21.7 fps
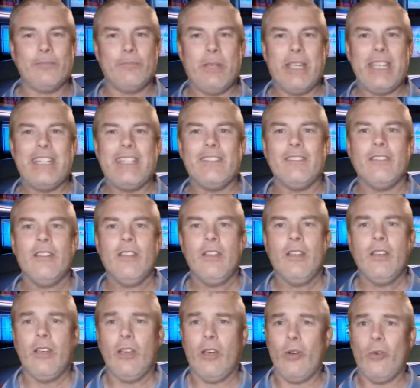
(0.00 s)
been
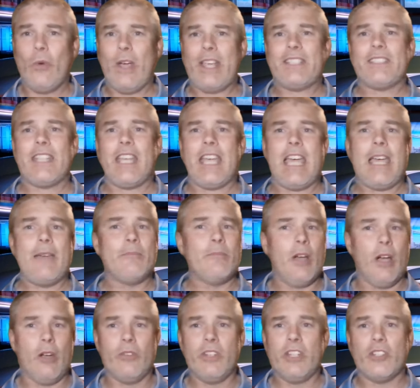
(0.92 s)
at West
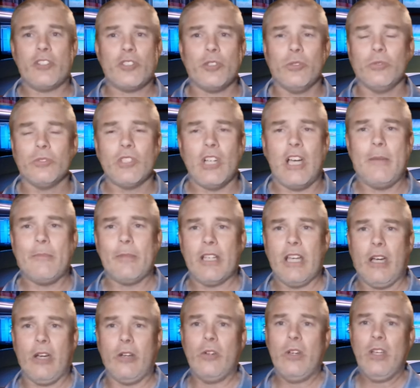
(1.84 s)
Ham only a short time
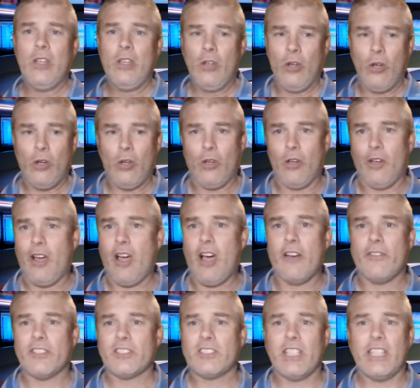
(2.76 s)
ago,
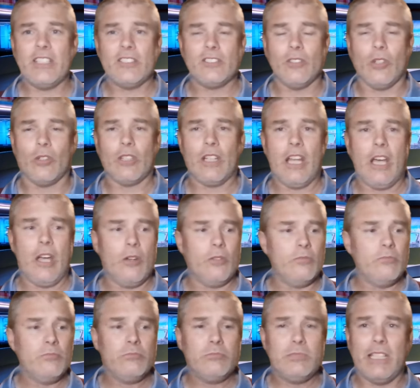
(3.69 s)
half a season on
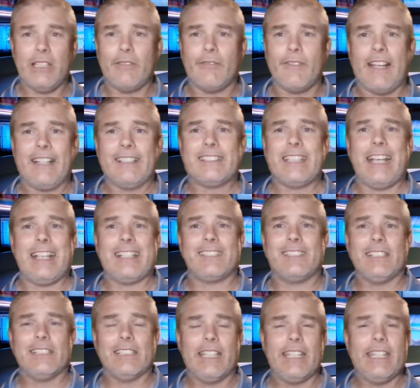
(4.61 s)
loan, did
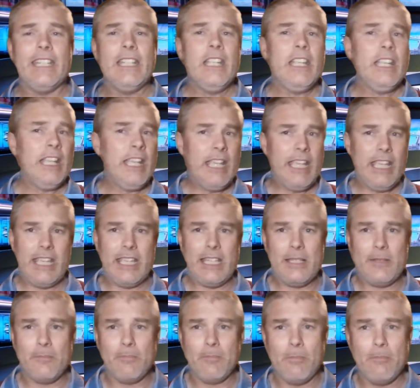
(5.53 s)
fantastically.
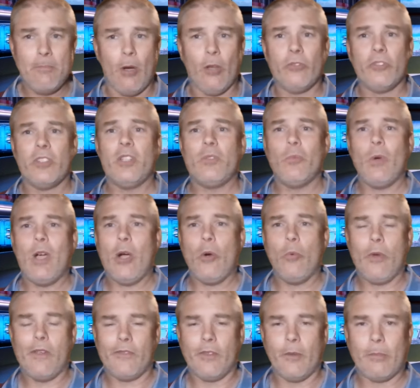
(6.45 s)
He's bonded well
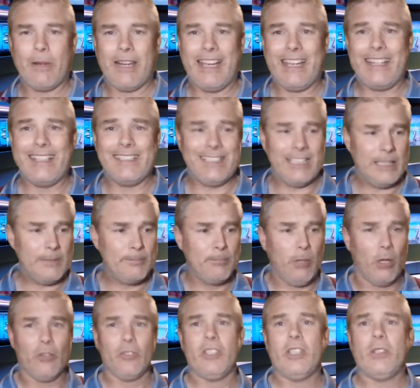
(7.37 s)
with the players, he's
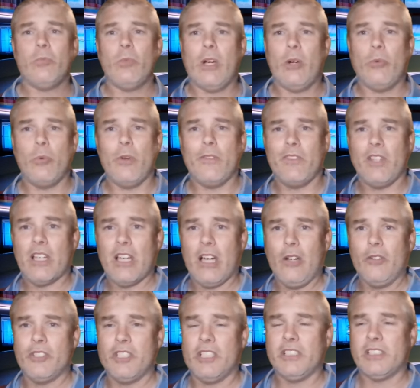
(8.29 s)
bonded well with the
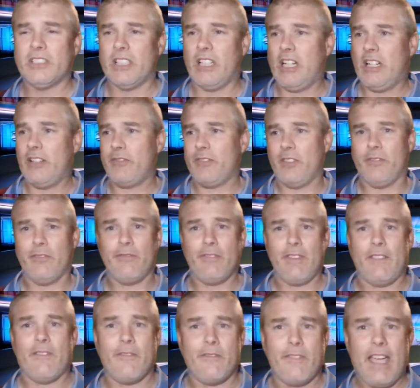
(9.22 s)
coaching staff. The
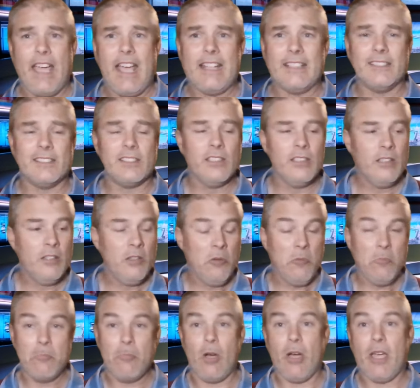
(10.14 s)
fans,
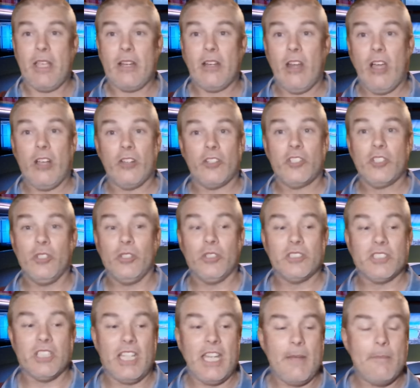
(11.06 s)
by and large,
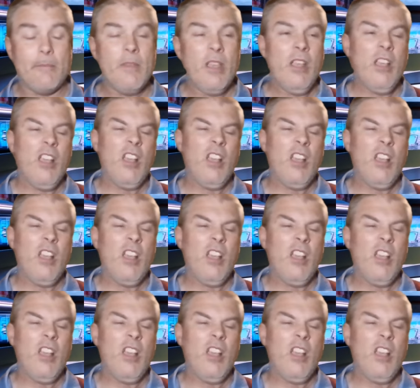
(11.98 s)
took to him.